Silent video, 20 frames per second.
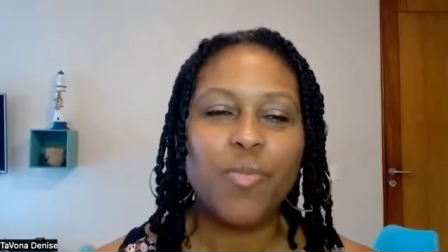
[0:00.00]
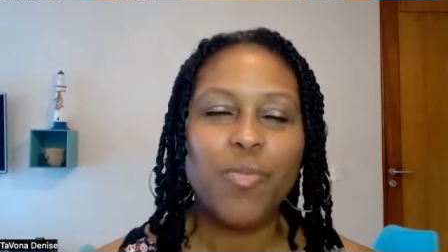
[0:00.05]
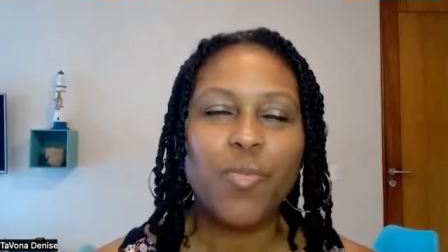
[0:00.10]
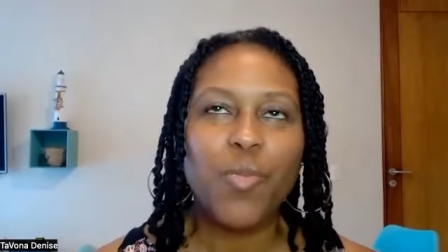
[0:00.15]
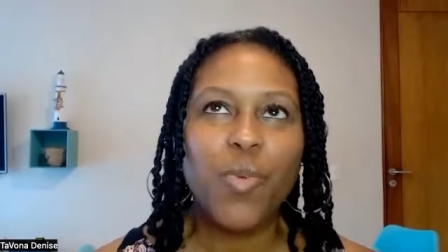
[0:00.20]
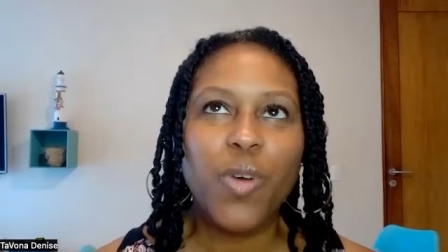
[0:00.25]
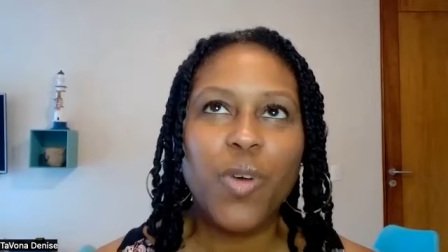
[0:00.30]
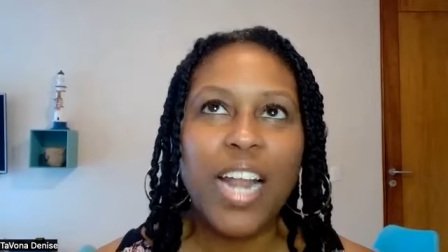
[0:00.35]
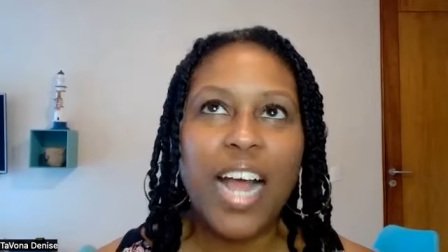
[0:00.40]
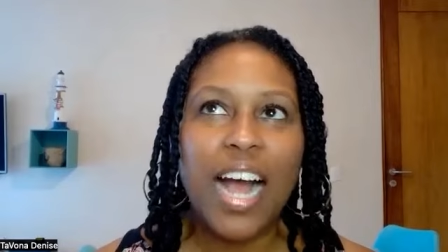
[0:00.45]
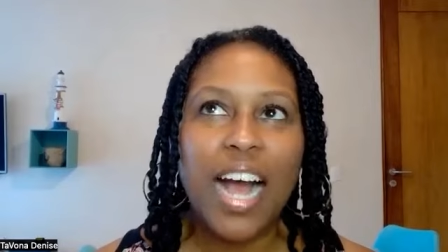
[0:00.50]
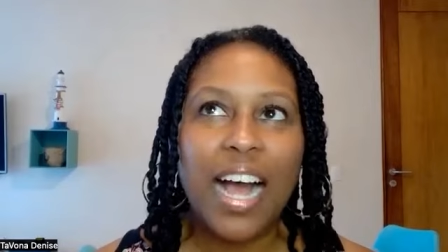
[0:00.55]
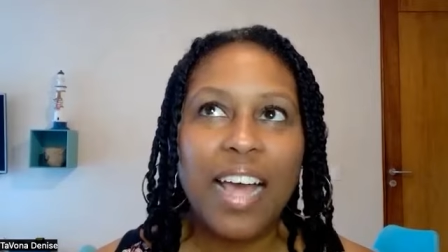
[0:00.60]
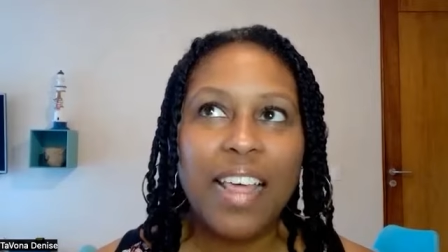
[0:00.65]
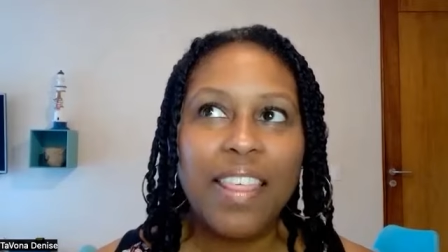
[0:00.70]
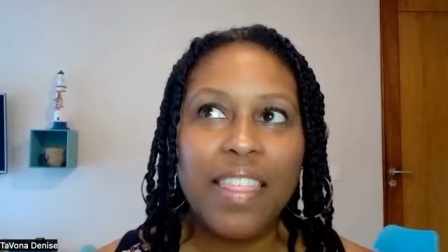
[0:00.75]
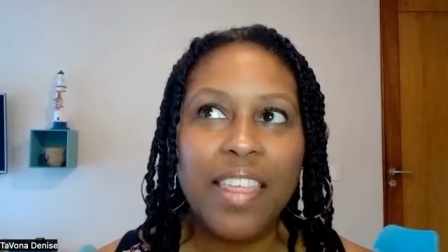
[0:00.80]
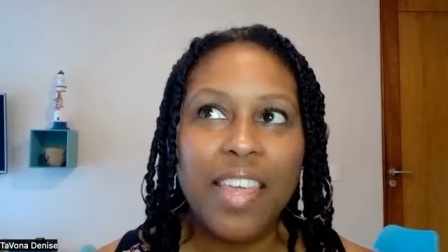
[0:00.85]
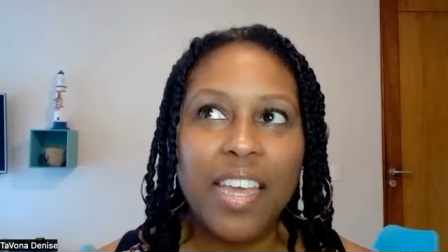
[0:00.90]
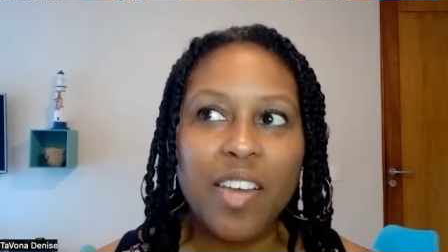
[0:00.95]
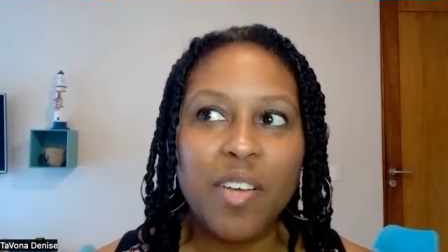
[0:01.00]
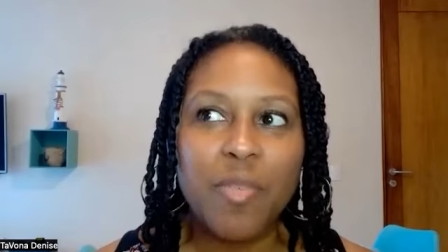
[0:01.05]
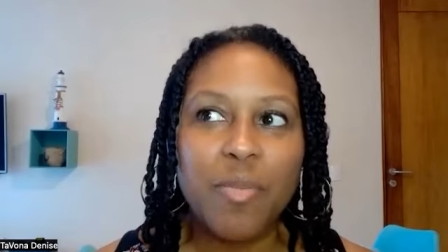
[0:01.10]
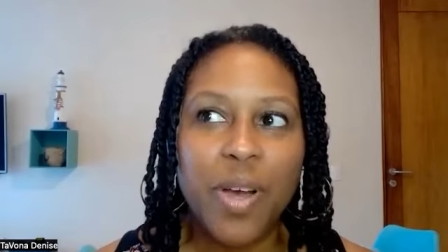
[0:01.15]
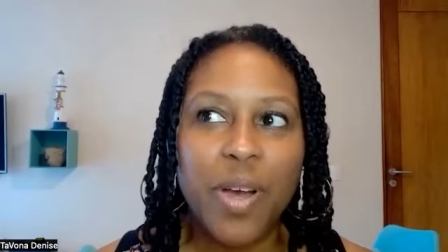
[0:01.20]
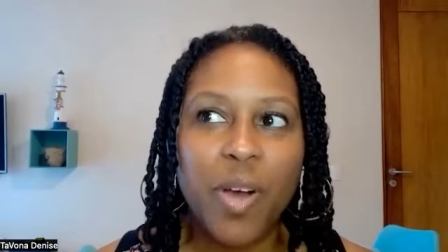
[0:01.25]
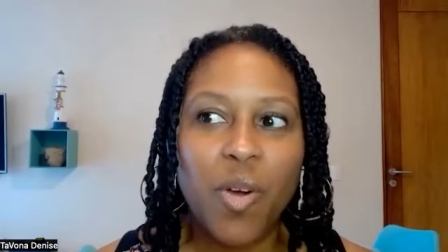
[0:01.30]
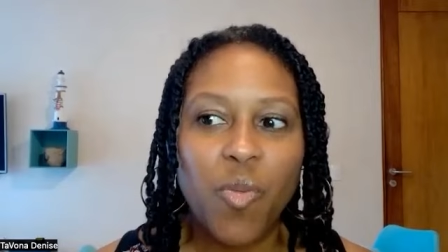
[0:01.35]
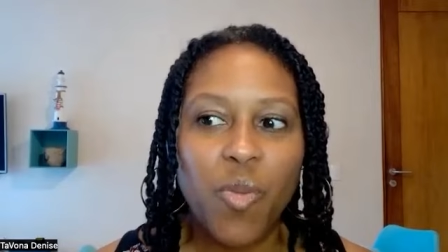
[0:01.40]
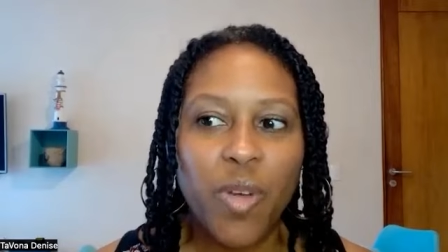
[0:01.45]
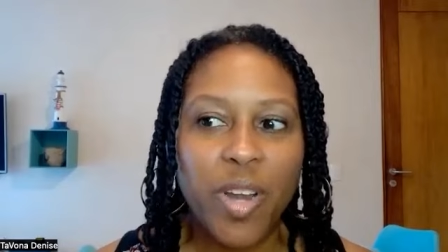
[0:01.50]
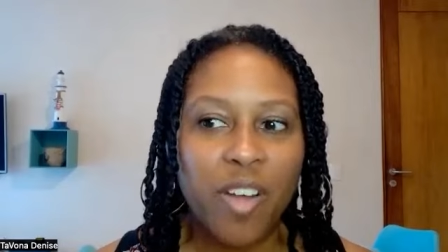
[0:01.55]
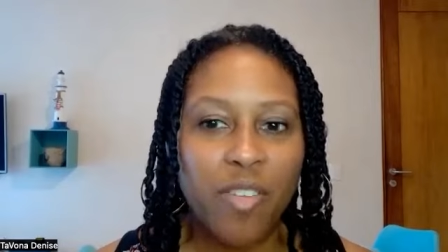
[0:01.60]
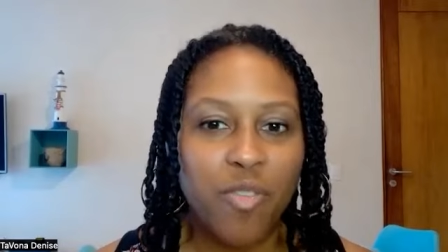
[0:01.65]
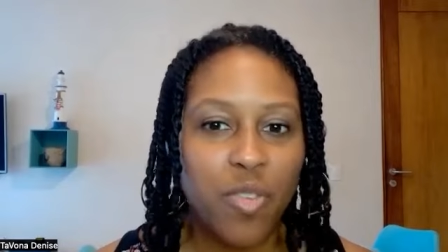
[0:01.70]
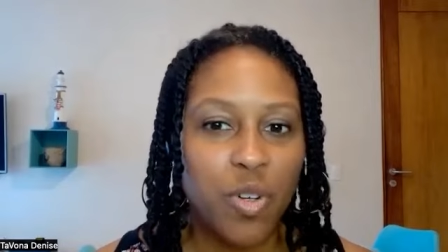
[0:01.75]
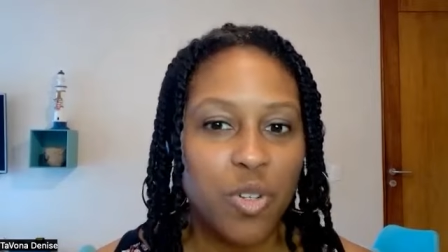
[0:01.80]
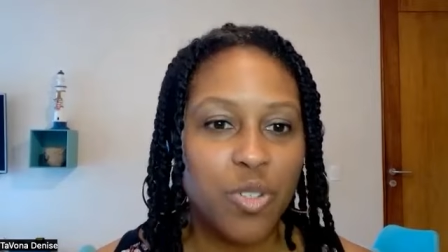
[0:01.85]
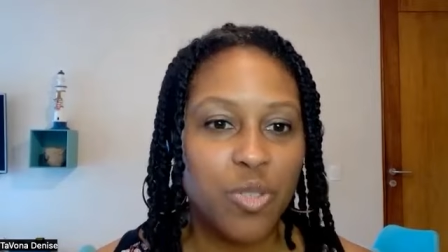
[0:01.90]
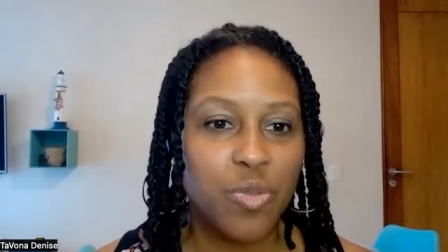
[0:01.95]
What I think about when I
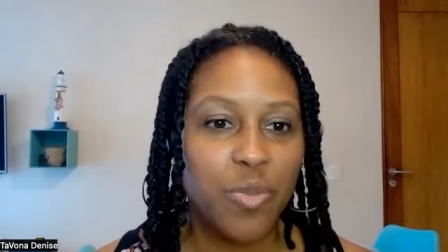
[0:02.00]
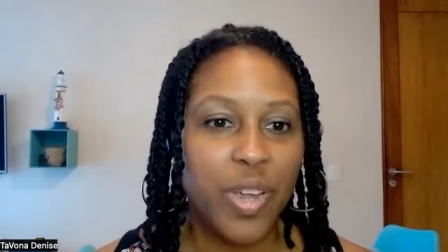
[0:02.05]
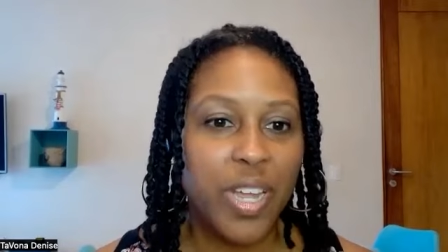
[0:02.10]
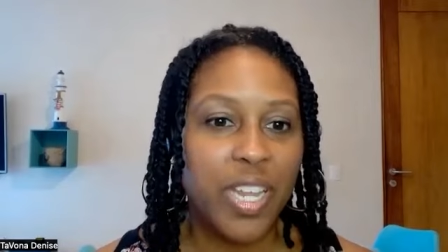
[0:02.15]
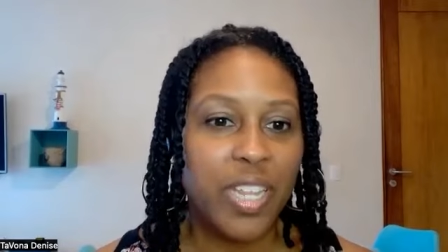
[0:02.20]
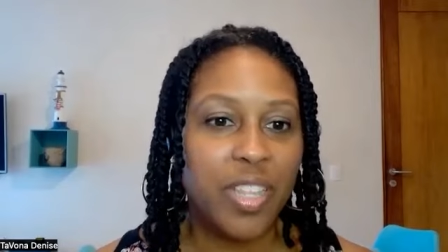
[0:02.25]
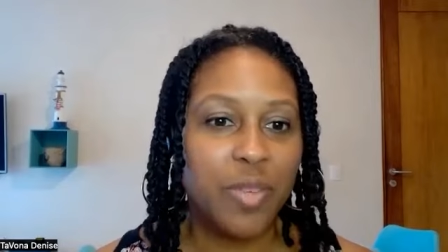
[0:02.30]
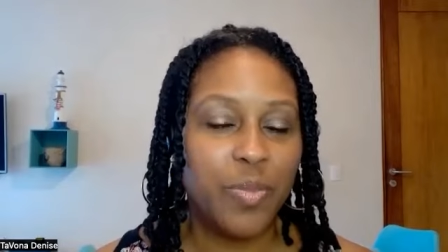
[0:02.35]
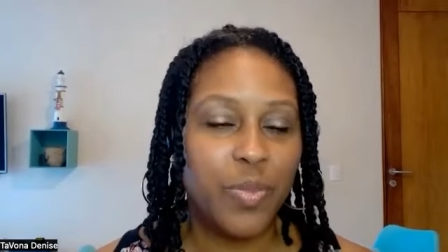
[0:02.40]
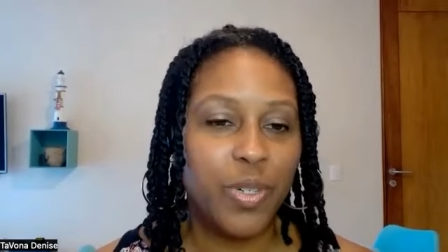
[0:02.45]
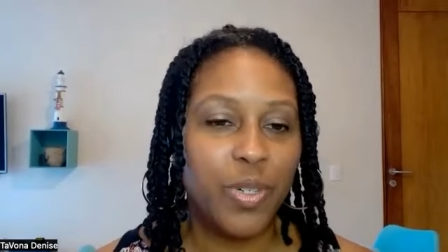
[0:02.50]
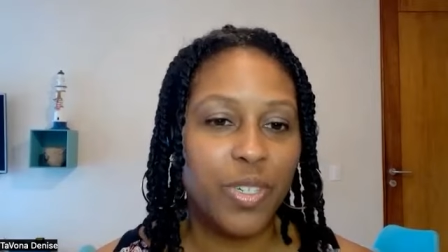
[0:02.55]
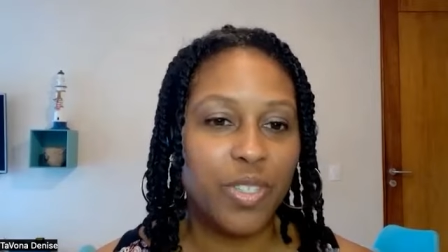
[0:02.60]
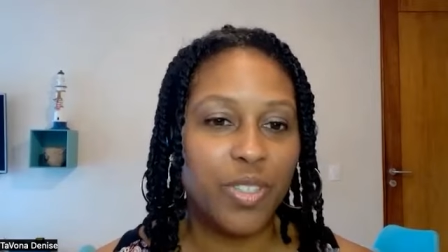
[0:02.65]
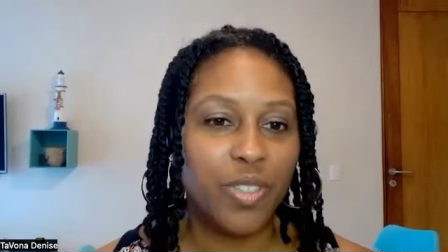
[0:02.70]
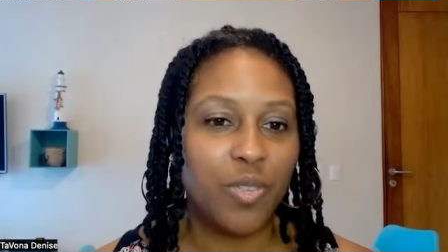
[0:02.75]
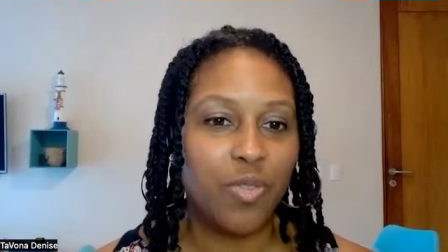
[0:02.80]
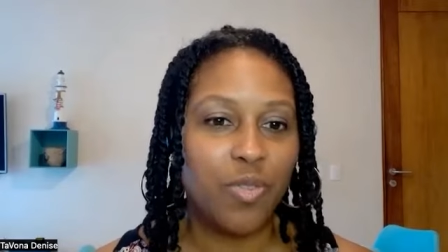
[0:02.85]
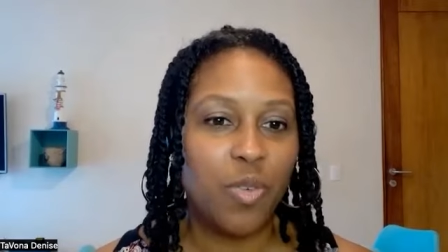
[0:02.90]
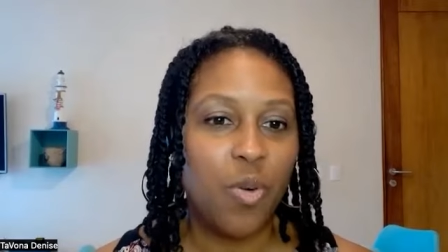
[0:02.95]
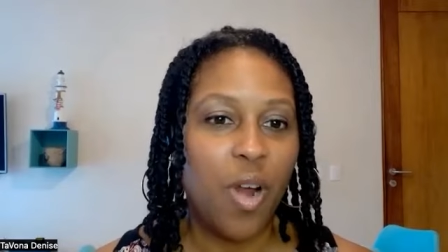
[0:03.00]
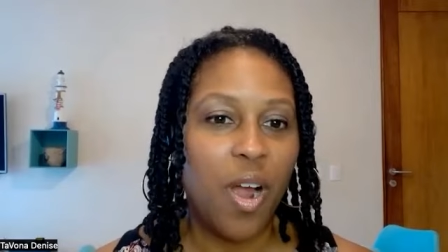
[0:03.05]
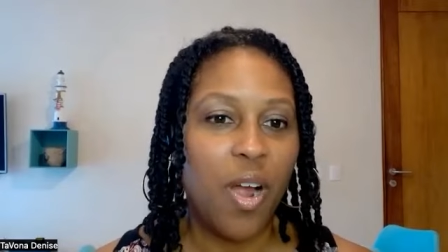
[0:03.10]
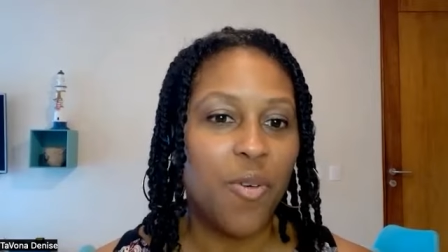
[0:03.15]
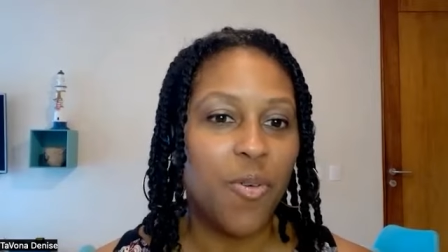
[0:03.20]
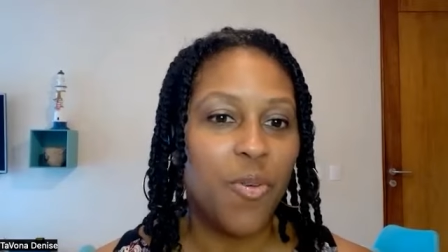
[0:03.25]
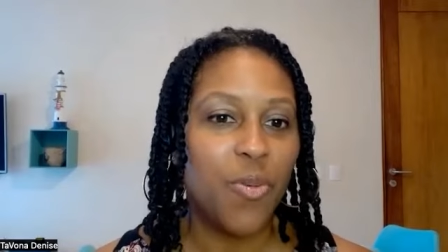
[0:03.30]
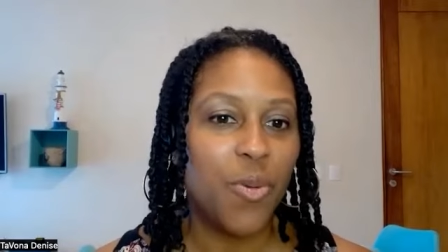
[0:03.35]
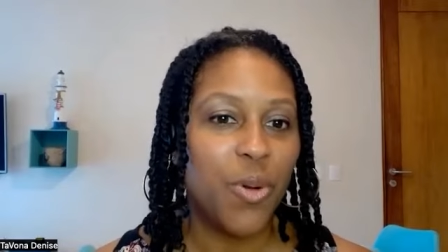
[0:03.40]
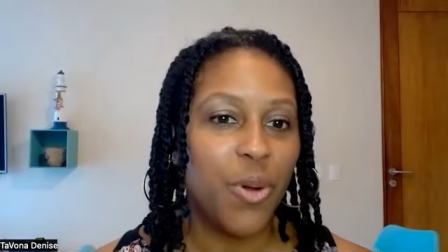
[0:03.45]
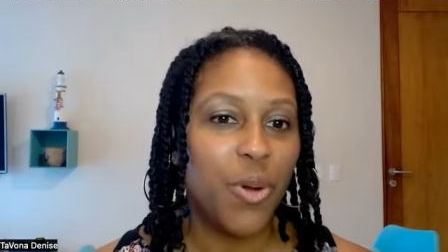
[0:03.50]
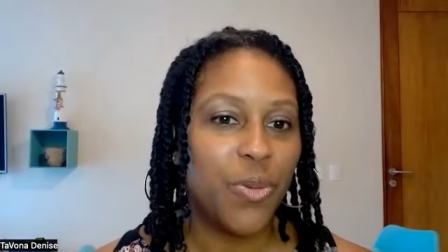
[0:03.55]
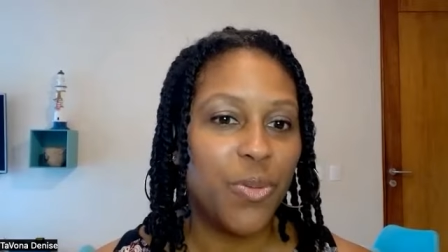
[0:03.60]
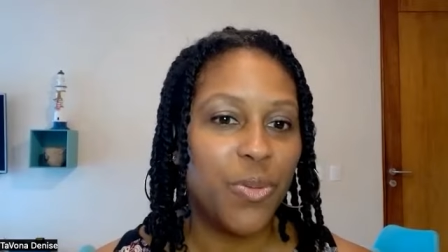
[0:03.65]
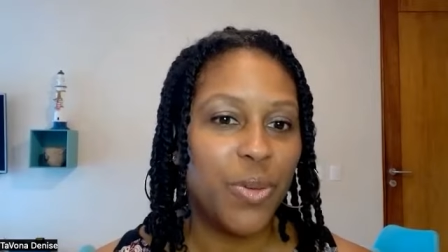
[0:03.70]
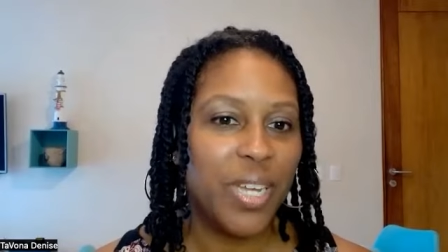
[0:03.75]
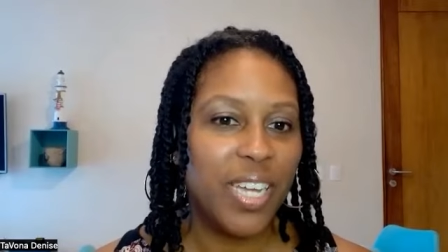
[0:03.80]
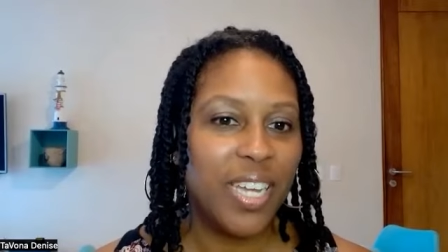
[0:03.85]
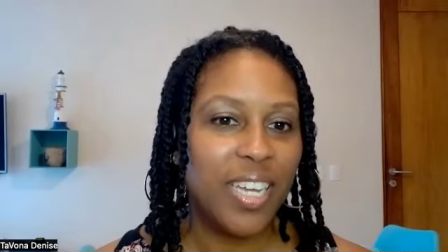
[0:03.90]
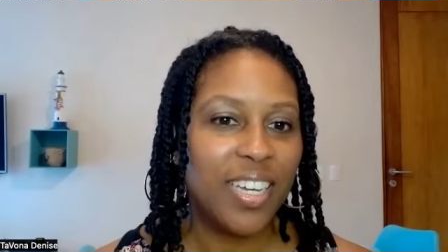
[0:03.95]
first read the book, The Four Hour Work
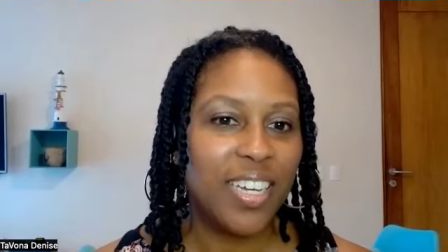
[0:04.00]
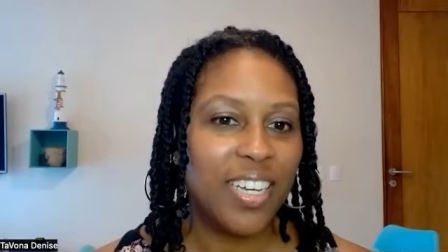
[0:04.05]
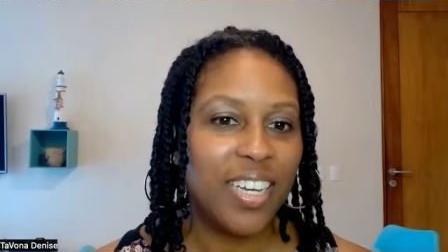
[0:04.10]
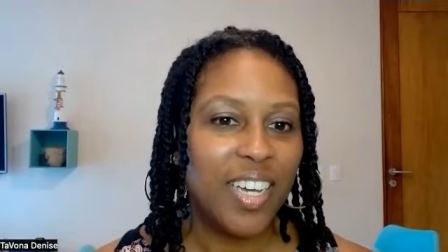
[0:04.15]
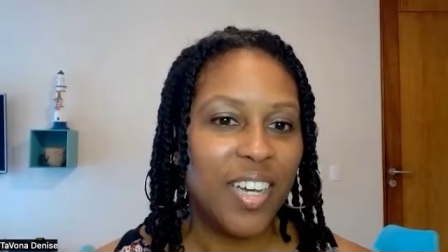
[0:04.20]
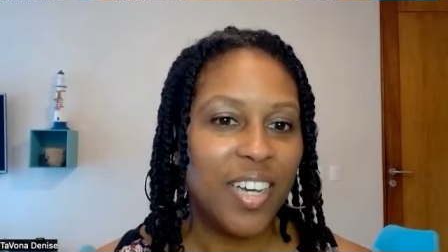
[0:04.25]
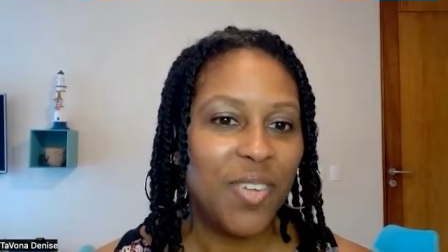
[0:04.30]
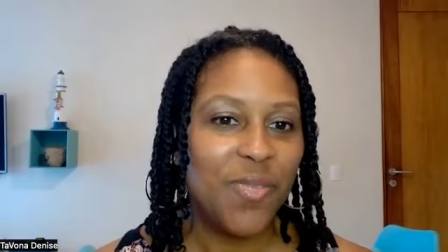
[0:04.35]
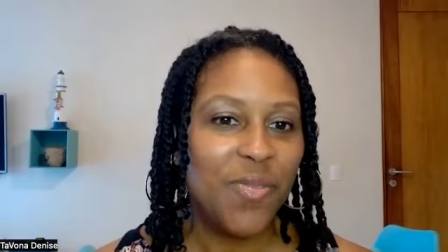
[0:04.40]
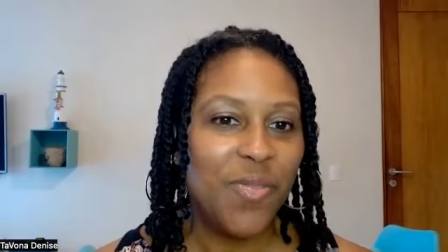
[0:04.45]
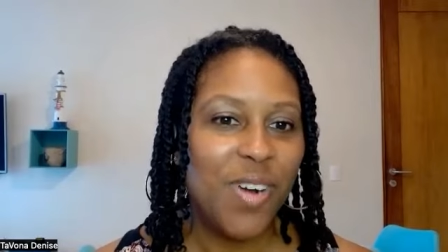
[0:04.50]
Week, mm-hmm.